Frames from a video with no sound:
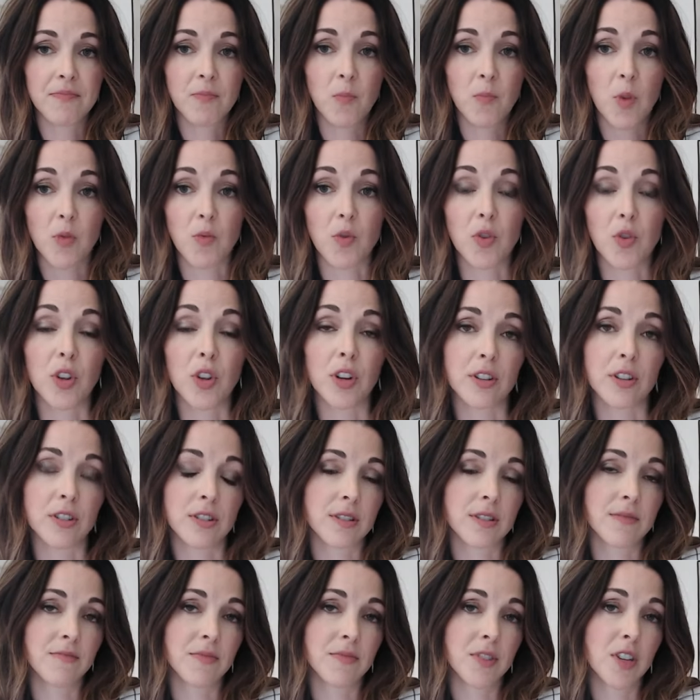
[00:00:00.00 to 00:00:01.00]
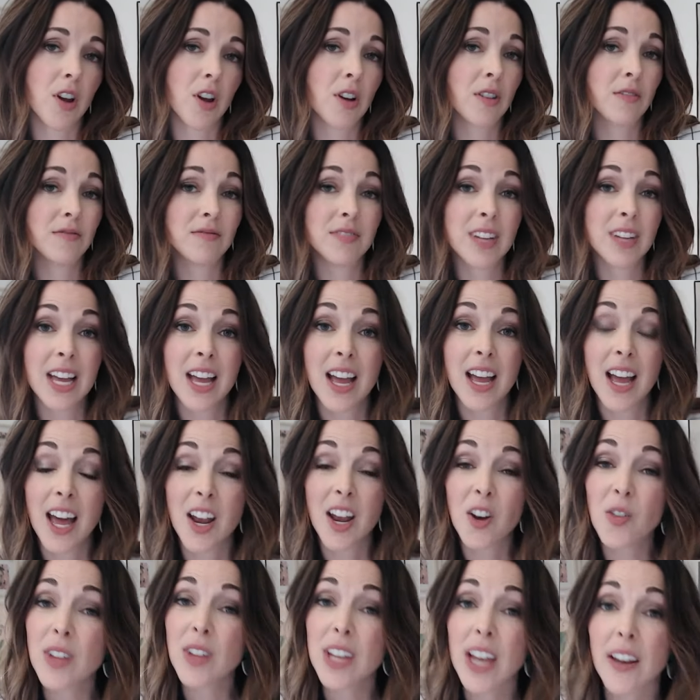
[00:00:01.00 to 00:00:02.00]
rulers. So I
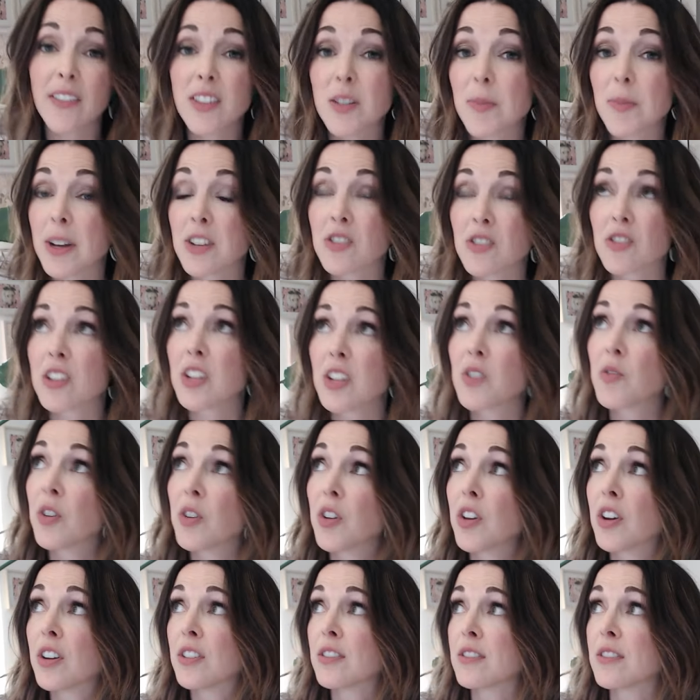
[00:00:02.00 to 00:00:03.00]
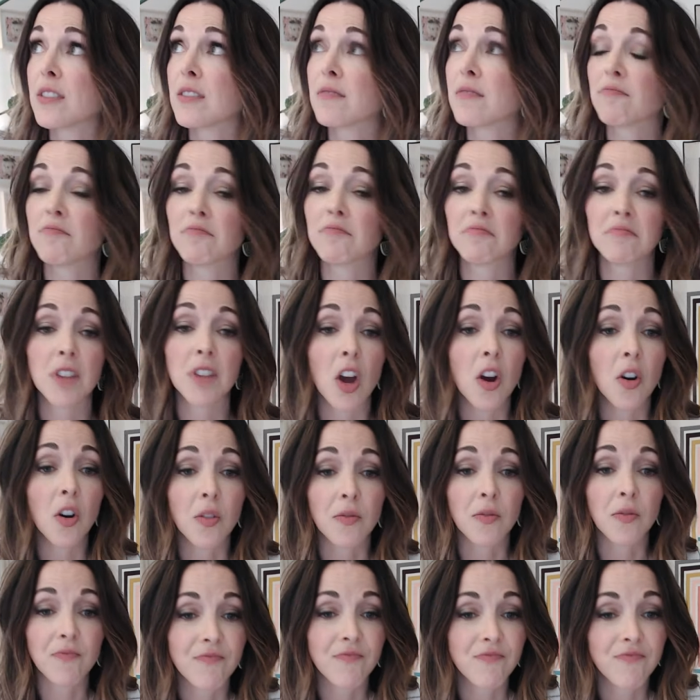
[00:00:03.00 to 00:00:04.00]
don't really have specialty rulers,
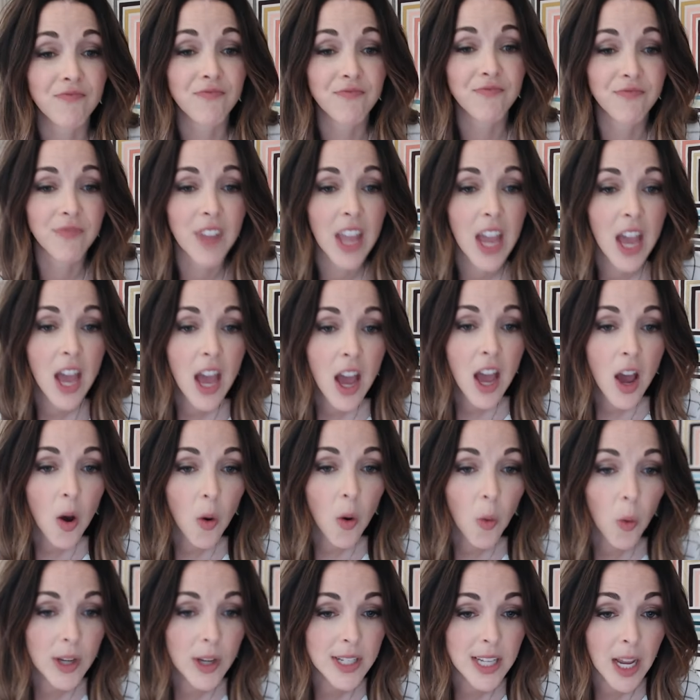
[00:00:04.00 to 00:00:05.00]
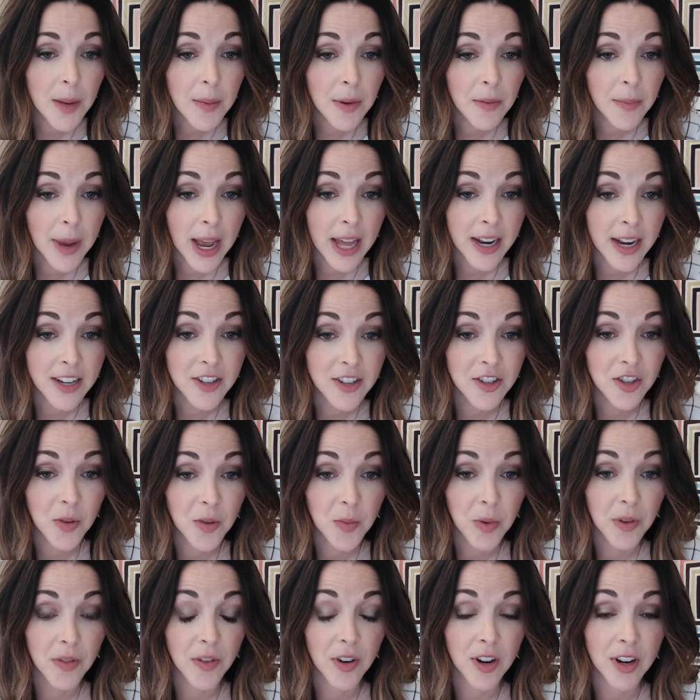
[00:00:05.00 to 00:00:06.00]
no. What type of batting do you
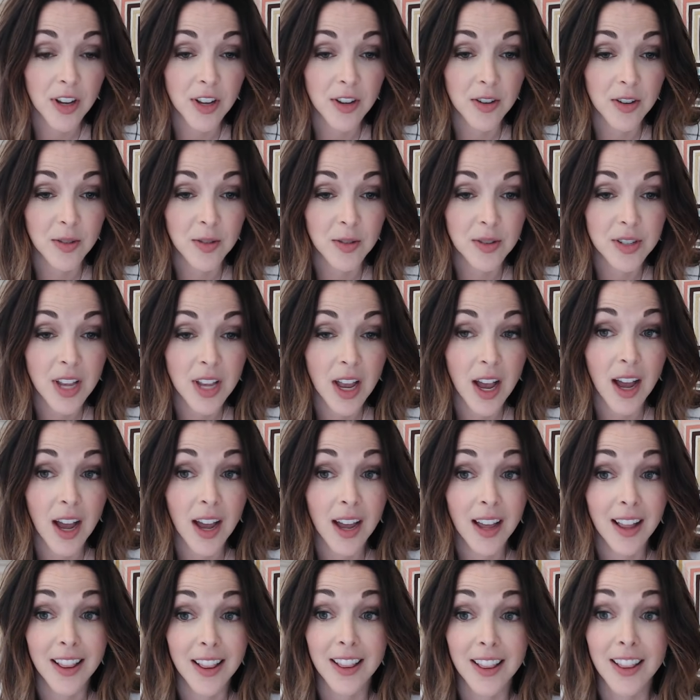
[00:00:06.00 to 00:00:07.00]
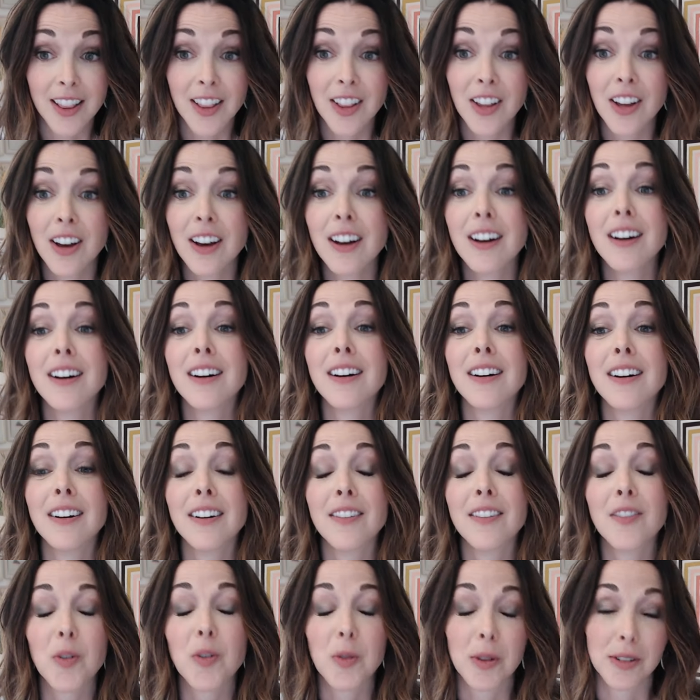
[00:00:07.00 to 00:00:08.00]
prefer to use? I
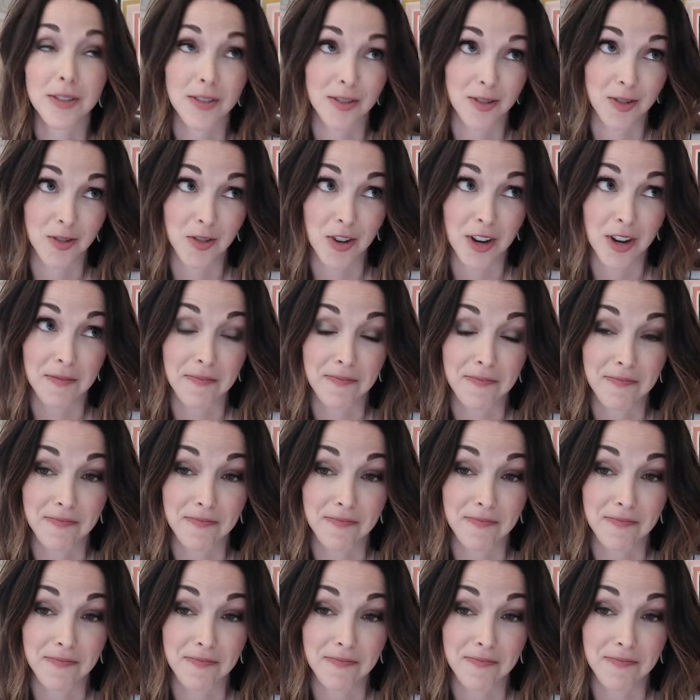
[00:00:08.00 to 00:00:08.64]
love Quilter's Dream.